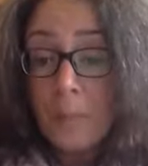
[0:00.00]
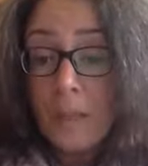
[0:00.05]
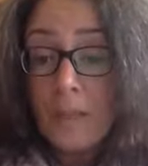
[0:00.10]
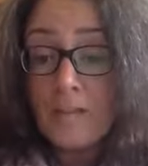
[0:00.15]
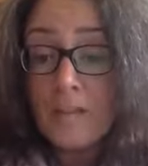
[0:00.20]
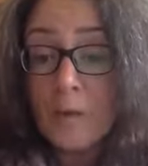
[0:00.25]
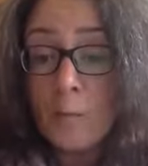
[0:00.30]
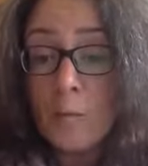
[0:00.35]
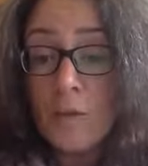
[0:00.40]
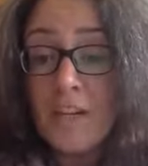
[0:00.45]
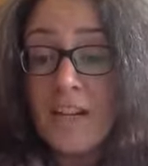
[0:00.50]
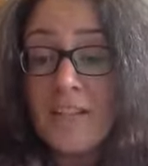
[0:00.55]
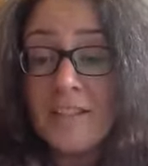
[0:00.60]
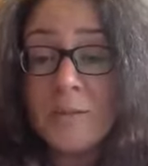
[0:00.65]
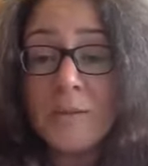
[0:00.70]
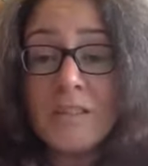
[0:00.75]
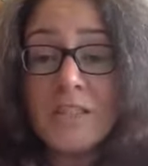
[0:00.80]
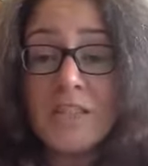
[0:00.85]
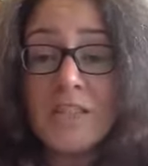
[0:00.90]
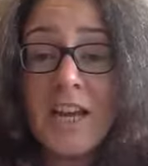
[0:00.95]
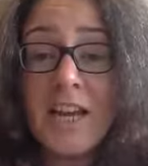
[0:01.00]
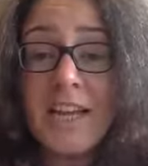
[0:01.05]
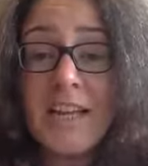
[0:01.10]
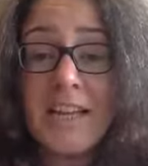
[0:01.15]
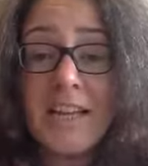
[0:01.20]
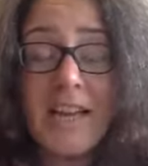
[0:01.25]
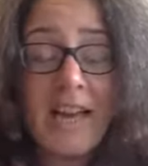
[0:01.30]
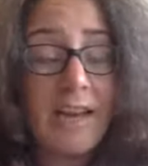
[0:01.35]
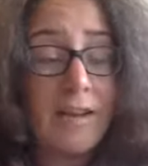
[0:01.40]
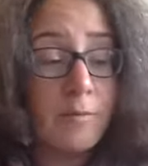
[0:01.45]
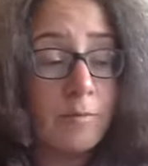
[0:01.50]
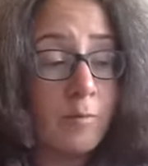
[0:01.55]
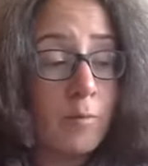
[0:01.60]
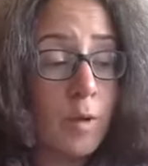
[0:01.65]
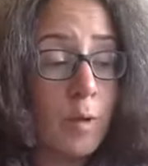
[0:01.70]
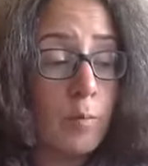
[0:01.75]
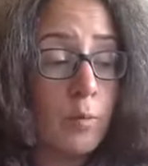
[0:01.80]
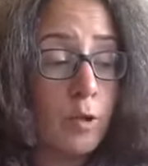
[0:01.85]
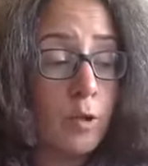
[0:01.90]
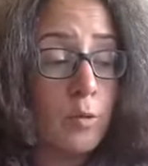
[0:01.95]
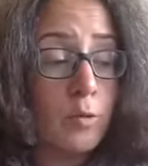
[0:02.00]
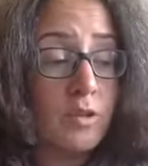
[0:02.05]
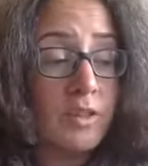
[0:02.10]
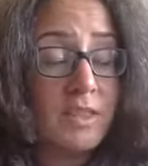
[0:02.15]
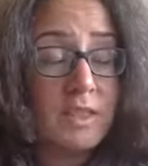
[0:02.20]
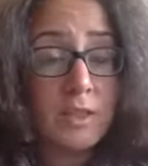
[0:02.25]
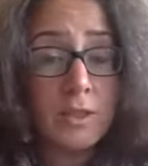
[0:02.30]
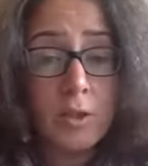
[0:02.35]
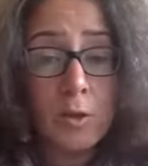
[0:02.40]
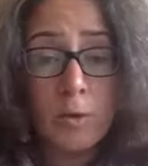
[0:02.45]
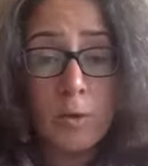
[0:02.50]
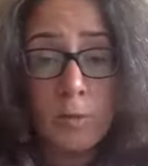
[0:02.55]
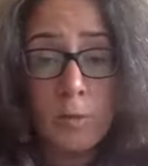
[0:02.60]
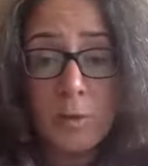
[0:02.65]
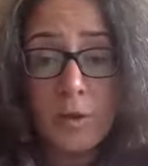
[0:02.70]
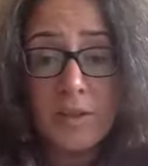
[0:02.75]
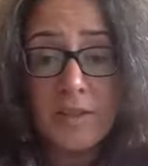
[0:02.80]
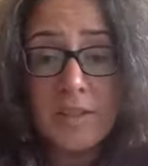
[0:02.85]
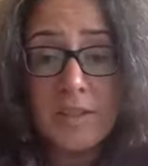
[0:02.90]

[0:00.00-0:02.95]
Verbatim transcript: Someone else was checking out my book, wanting to know what it was.